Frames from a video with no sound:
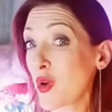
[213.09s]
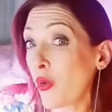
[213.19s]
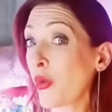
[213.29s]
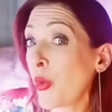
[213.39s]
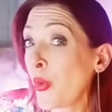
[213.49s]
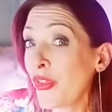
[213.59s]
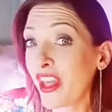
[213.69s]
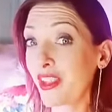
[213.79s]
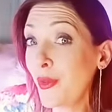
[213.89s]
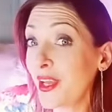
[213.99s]
old
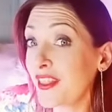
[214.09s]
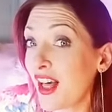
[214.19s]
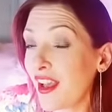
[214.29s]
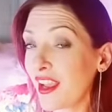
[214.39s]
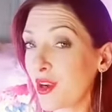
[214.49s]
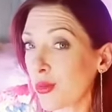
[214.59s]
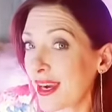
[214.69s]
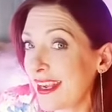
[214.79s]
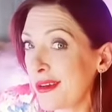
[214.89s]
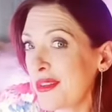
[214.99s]
that you had lying
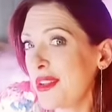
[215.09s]
around.